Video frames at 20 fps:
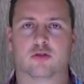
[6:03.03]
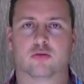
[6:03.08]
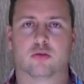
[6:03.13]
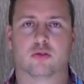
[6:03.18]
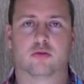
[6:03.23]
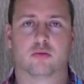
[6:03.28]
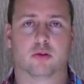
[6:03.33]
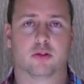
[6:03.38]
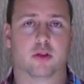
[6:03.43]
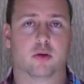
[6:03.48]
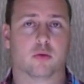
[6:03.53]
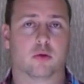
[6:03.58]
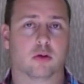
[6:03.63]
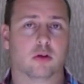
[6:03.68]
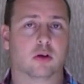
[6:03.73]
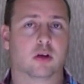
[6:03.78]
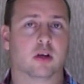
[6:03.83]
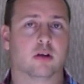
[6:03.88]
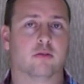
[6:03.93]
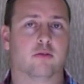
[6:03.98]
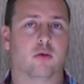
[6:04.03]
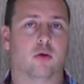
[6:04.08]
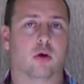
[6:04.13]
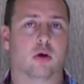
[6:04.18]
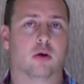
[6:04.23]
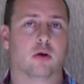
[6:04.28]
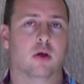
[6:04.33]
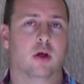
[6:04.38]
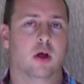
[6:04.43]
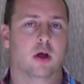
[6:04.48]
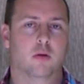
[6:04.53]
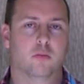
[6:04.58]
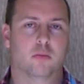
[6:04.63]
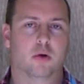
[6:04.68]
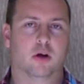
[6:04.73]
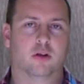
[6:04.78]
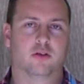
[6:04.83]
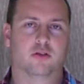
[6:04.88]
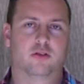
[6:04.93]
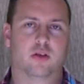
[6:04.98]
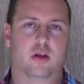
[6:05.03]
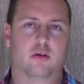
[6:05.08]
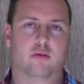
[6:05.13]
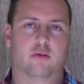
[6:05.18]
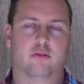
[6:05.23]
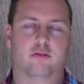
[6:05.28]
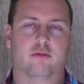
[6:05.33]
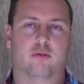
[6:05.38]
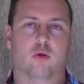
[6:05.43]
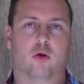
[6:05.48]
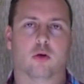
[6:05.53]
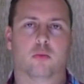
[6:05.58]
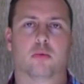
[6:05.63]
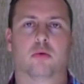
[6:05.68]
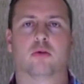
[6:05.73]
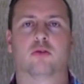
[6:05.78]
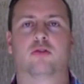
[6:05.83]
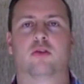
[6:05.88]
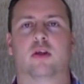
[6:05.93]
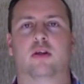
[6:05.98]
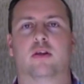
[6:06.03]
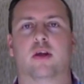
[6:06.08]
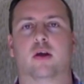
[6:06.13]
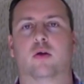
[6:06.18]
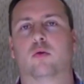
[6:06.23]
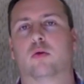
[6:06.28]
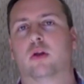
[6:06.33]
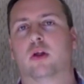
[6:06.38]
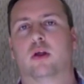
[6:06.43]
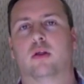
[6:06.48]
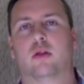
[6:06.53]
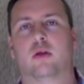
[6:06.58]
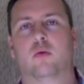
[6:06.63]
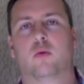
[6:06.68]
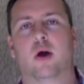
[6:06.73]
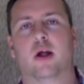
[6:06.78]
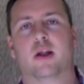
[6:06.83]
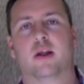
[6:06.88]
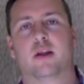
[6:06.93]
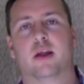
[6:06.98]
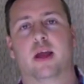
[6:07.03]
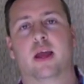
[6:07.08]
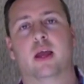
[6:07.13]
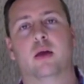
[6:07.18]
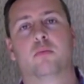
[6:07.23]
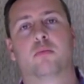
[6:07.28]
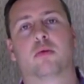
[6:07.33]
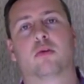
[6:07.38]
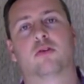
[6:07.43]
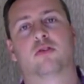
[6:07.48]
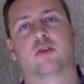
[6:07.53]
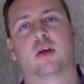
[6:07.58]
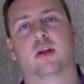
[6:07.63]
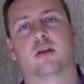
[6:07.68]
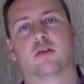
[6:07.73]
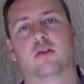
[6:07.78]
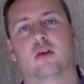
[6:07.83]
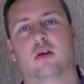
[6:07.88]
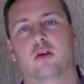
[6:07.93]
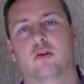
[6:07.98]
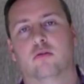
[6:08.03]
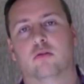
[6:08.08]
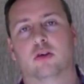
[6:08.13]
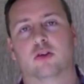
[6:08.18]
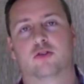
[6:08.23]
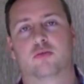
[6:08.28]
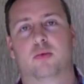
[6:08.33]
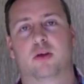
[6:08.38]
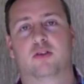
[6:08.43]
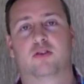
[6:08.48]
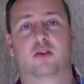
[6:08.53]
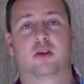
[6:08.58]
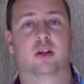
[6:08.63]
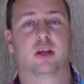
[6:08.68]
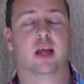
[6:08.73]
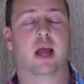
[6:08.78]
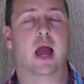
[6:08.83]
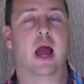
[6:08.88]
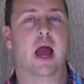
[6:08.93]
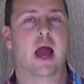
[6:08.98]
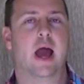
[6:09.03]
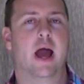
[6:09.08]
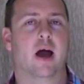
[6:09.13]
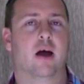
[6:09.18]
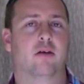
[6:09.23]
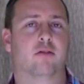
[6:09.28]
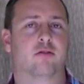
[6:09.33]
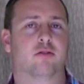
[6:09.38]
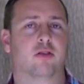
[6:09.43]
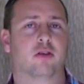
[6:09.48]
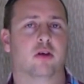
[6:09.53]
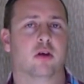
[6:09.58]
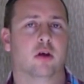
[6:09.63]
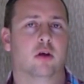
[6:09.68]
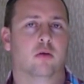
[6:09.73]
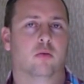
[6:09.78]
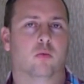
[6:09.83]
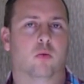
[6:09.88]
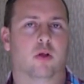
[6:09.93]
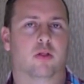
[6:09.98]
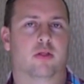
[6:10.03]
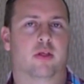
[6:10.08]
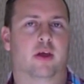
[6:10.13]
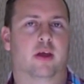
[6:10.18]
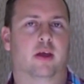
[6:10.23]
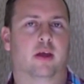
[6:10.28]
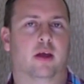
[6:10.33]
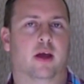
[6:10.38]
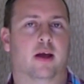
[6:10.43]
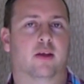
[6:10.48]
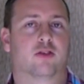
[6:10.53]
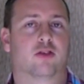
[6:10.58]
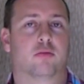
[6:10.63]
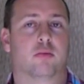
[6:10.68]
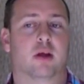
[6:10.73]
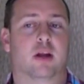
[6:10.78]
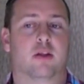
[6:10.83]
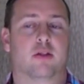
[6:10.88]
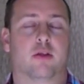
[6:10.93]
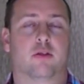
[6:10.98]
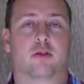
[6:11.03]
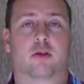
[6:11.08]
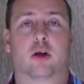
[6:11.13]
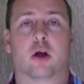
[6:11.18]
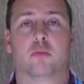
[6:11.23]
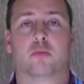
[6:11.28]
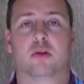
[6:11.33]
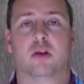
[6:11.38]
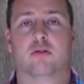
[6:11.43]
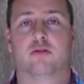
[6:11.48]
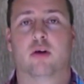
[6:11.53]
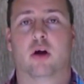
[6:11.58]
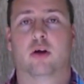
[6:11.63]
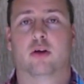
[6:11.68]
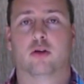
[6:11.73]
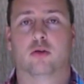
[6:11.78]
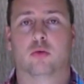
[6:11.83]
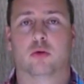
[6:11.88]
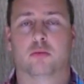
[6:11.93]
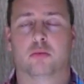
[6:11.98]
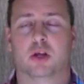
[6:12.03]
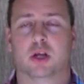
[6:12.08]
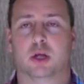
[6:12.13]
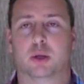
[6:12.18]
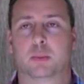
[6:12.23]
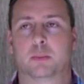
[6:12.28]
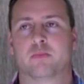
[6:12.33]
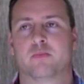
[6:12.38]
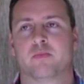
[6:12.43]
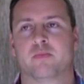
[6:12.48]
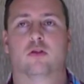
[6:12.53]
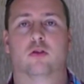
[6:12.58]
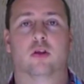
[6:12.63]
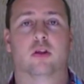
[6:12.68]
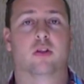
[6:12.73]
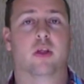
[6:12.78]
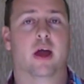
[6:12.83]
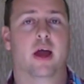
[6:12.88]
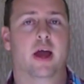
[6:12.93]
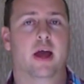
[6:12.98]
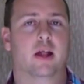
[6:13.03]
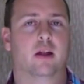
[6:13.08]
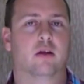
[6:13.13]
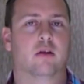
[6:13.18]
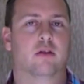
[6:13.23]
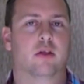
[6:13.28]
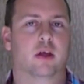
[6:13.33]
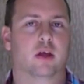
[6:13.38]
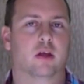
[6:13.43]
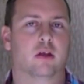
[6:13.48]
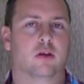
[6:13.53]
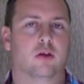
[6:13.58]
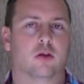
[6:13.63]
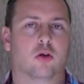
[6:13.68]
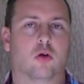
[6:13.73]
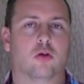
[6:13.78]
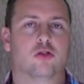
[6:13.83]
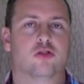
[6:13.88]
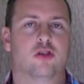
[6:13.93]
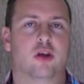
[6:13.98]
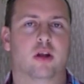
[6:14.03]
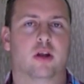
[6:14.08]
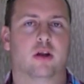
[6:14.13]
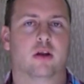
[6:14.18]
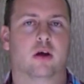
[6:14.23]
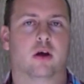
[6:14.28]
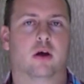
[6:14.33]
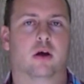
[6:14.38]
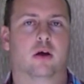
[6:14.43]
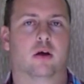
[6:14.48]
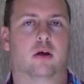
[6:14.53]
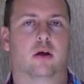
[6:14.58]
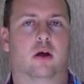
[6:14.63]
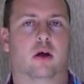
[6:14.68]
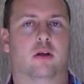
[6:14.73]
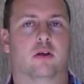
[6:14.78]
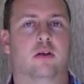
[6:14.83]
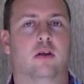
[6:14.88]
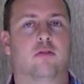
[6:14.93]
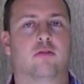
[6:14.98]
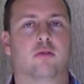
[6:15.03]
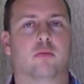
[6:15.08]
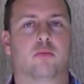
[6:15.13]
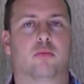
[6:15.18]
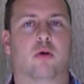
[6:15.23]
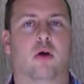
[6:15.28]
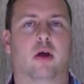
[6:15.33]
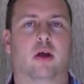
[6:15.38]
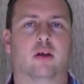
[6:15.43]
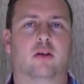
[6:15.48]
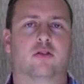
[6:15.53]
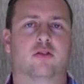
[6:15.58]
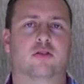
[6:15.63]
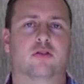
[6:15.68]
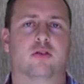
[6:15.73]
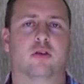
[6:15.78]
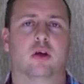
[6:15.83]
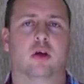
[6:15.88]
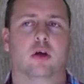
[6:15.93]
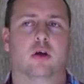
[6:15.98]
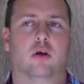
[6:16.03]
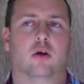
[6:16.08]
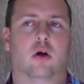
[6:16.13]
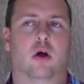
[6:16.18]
which was what they were looking for, but instead of a 4% equity, they wanted 8%, which basically halved what they estimated that the company value would be. So in the end, they negotiated a different price,